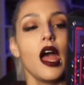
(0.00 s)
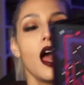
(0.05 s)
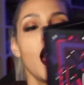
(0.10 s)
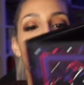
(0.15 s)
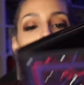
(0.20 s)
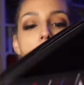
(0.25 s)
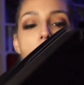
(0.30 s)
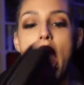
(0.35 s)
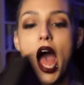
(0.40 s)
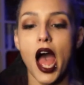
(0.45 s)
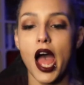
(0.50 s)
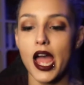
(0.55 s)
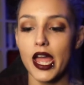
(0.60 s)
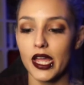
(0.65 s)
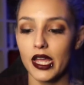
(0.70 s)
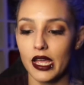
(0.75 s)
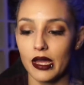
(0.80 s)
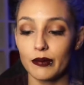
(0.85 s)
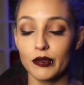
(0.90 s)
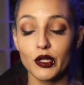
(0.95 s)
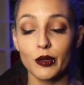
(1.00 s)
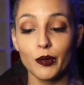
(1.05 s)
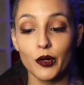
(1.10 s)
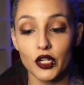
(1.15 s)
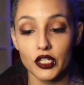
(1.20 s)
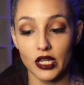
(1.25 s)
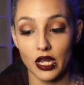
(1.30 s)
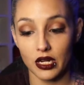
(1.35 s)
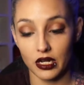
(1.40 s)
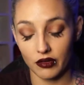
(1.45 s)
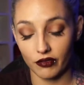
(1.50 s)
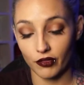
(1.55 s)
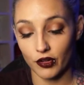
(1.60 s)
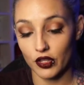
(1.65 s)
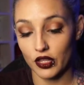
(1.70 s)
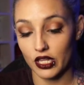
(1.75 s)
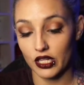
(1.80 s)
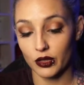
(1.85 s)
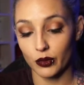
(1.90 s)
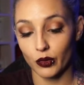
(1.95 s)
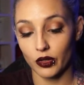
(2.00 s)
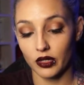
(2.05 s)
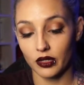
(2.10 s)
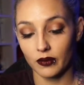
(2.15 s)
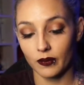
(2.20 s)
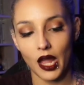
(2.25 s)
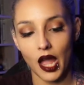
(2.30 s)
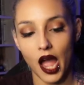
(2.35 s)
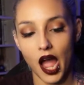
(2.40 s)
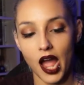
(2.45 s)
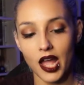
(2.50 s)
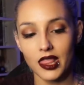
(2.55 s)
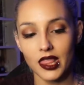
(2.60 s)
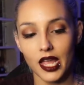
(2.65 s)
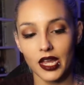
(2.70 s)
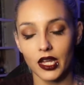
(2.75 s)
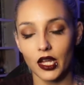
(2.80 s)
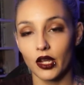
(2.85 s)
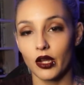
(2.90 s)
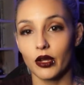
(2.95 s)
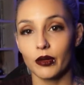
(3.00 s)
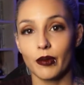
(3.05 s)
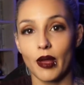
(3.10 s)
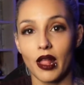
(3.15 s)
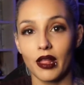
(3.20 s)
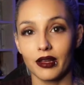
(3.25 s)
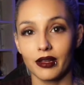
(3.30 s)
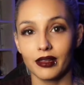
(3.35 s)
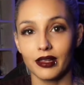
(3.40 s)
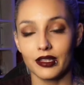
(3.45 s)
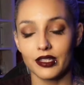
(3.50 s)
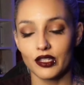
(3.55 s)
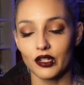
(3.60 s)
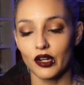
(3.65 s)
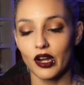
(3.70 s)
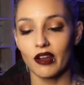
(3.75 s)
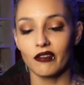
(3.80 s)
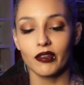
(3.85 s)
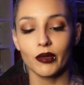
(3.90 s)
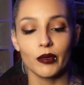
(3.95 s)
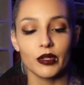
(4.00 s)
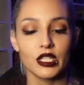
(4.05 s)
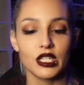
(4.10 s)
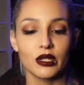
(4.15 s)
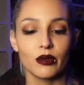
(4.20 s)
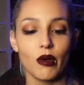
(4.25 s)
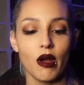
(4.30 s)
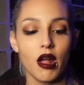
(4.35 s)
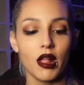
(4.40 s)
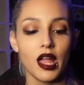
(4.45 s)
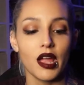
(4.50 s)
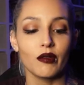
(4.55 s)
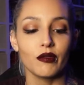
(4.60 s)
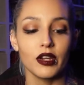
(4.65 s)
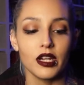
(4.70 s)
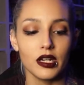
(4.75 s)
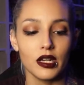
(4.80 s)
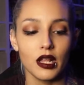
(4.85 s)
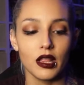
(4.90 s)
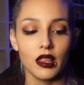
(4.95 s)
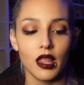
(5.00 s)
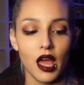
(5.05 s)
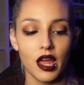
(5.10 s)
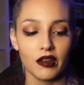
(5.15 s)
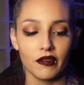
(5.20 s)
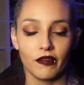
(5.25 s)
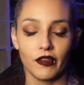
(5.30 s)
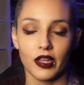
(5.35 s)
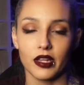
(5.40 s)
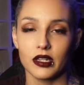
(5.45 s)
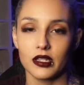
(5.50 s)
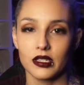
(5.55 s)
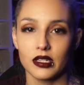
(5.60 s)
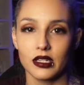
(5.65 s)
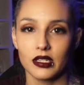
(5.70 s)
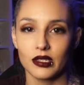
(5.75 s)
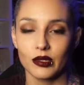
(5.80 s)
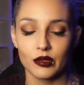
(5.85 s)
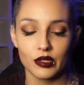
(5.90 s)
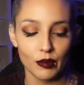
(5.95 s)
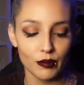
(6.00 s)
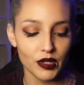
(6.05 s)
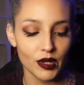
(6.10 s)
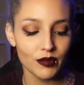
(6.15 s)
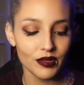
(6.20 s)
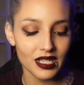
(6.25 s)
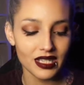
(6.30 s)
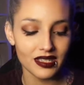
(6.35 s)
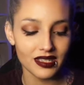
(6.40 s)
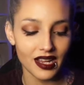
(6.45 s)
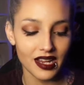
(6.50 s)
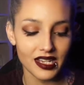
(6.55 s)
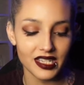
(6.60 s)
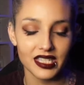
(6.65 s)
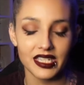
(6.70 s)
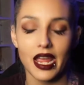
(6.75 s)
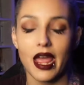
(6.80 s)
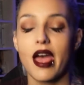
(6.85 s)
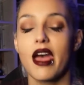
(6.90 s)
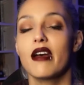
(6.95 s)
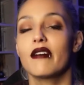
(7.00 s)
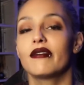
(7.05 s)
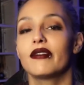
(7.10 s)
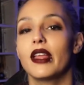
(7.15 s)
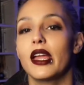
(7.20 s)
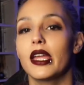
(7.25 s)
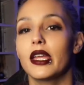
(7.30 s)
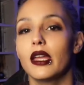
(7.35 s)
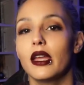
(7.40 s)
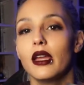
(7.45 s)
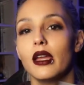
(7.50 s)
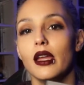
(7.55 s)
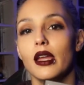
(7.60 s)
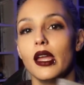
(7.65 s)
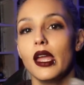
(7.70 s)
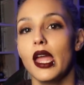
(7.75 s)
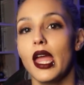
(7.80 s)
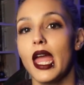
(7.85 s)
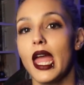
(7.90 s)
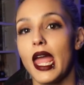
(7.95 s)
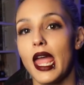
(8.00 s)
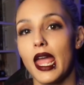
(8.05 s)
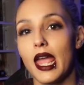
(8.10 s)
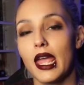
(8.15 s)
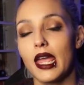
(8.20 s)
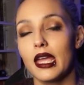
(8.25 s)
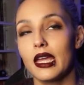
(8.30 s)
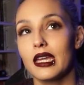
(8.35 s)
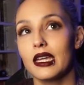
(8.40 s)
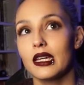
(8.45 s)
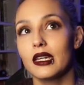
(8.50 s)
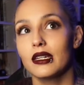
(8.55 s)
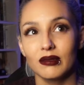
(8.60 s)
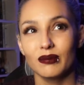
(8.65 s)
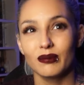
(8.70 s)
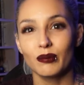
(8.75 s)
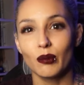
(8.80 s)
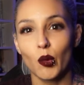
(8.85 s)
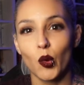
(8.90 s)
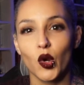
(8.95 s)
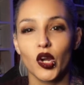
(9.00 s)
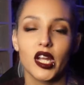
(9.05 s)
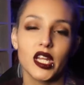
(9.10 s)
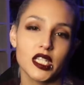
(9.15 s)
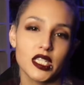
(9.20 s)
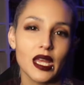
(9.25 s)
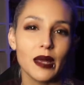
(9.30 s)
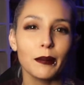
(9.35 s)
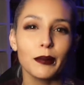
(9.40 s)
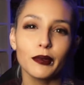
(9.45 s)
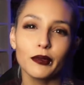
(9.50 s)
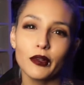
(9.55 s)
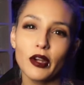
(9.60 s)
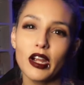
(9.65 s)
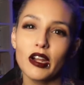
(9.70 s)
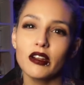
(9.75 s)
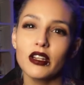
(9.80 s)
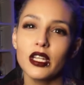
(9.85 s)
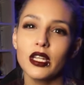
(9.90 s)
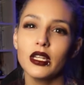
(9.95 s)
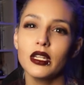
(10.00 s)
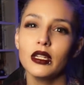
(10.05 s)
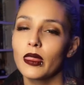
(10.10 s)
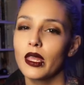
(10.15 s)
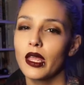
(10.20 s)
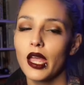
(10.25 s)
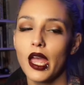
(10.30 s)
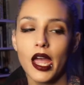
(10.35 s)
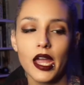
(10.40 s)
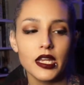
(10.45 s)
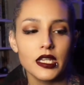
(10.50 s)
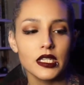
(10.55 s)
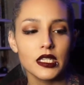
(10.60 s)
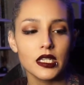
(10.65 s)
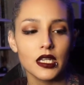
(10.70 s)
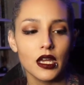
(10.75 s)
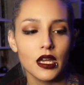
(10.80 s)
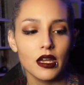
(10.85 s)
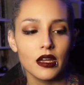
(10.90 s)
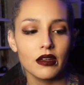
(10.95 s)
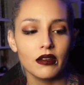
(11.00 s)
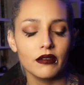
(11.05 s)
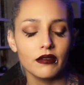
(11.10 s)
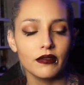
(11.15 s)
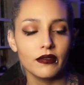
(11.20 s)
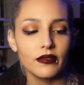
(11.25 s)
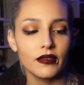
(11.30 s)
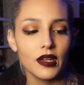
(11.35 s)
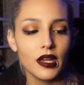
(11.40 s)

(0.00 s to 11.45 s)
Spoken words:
I am super excited for this one. I like a good palette cleanser every once in a while. I read a lot of fantasy, so sometimes it's nice to have like a more contemporary kind of